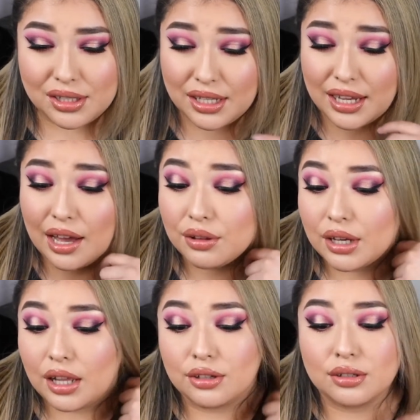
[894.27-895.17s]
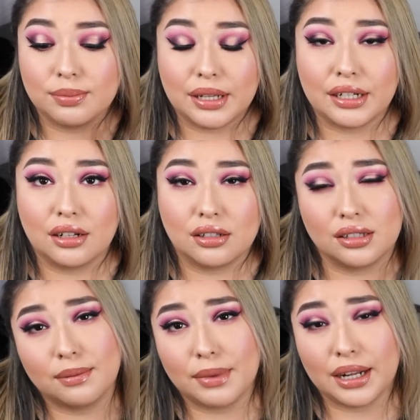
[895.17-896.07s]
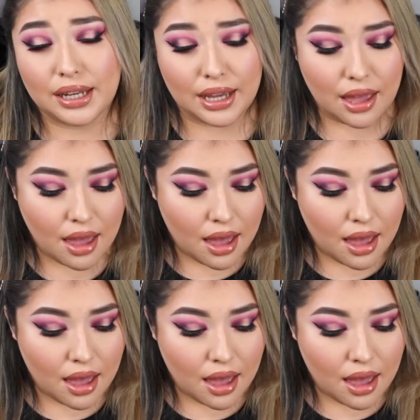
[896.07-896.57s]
seeing how the colors blended on somebody.